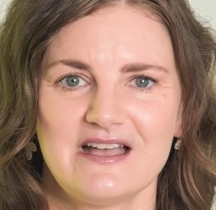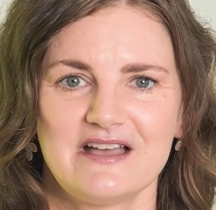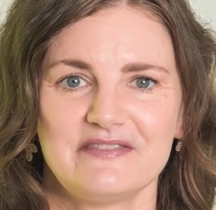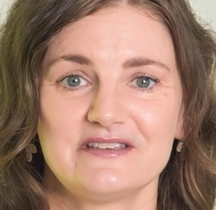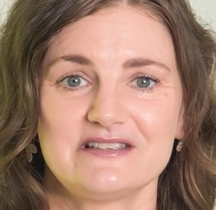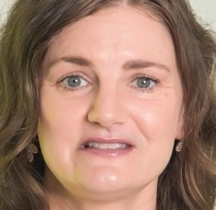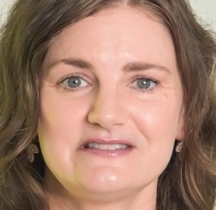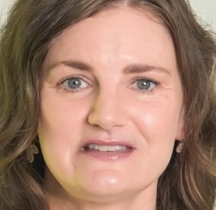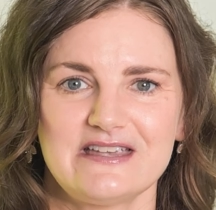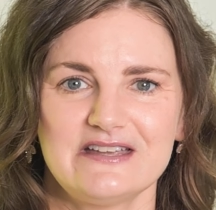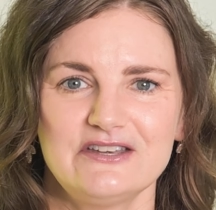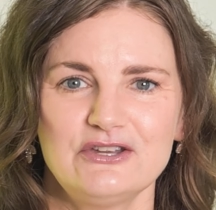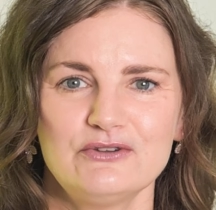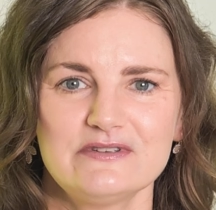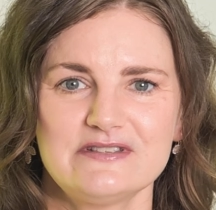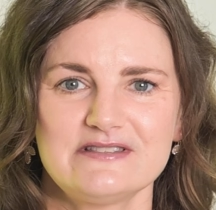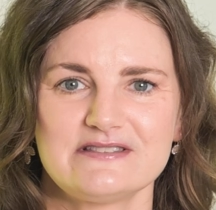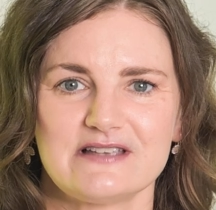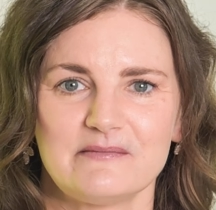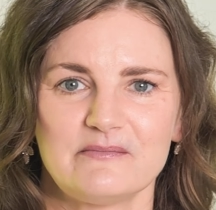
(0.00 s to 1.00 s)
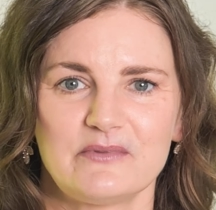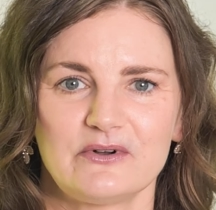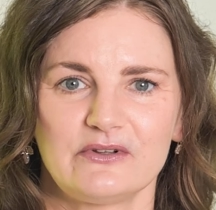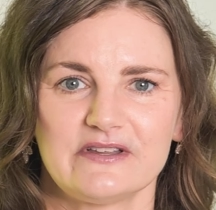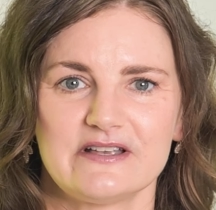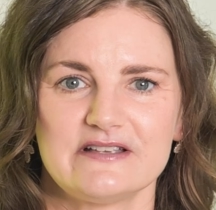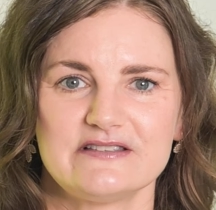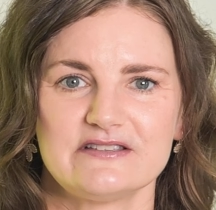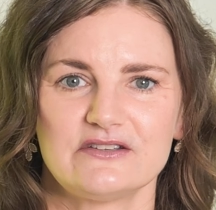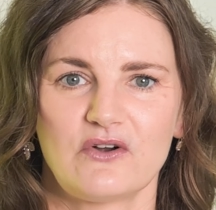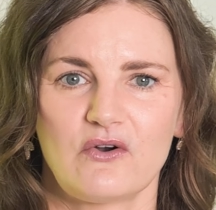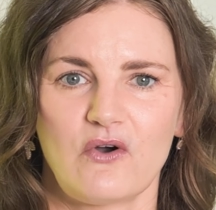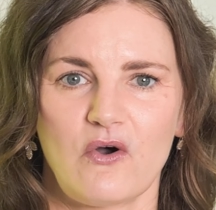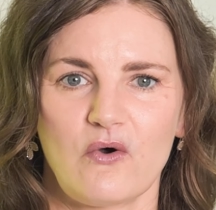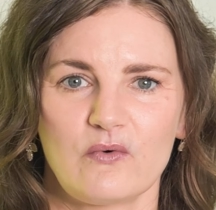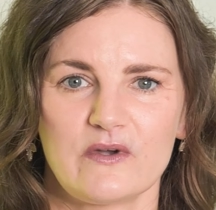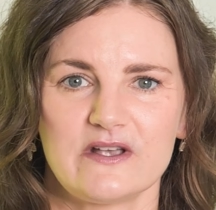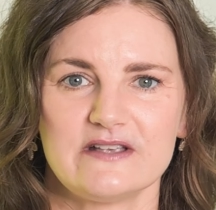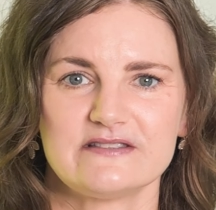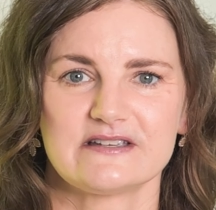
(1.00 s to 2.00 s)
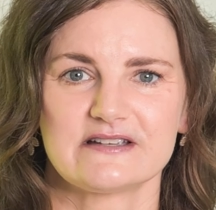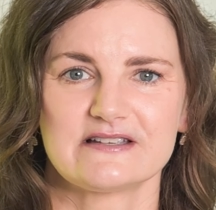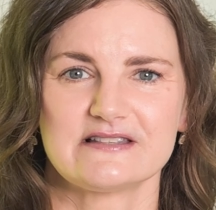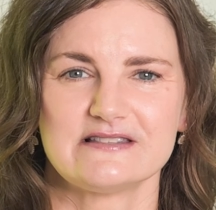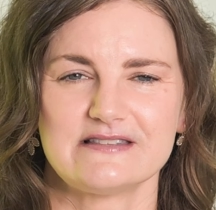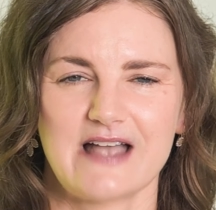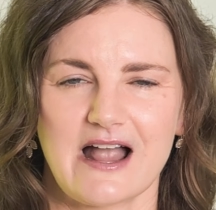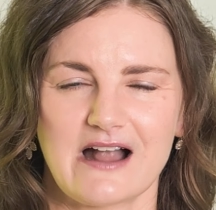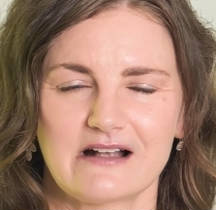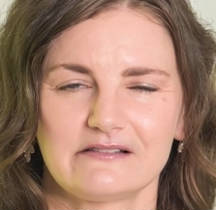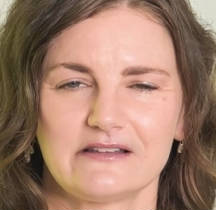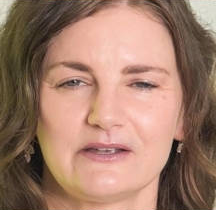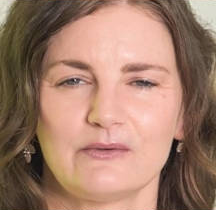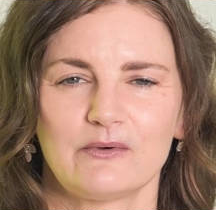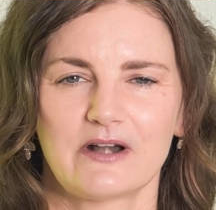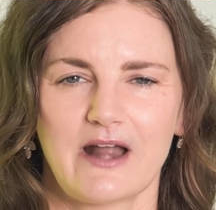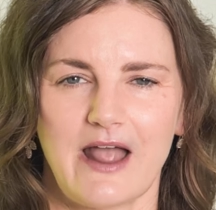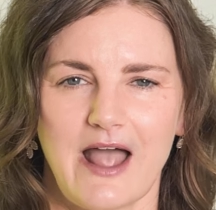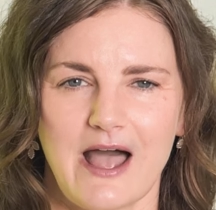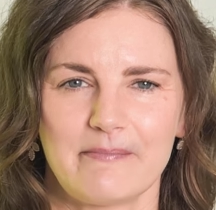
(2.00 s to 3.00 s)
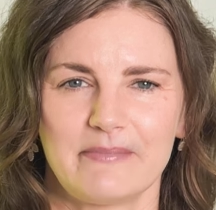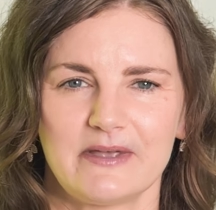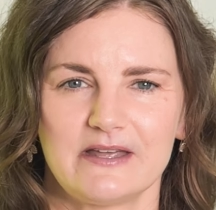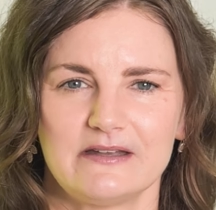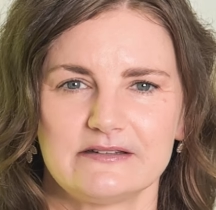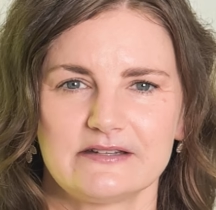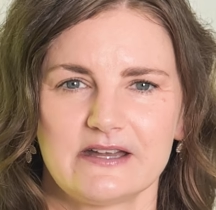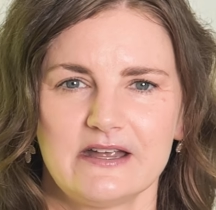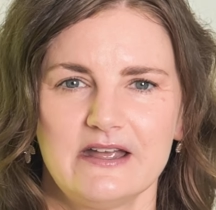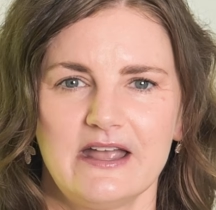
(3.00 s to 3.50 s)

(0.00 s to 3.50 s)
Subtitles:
The scene you assemble isn't always exactly what happened.